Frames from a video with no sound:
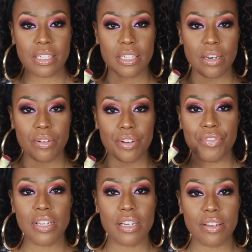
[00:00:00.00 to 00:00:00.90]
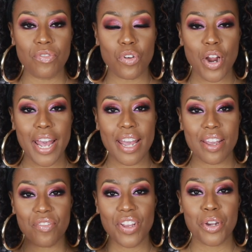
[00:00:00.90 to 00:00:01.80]
So if you're looking for a
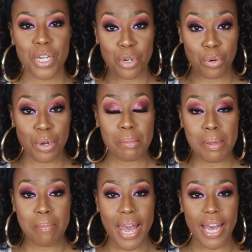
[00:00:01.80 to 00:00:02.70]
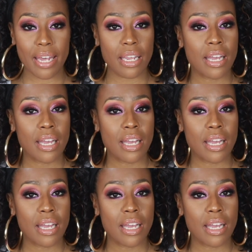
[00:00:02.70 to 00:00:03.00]
very creamy matte,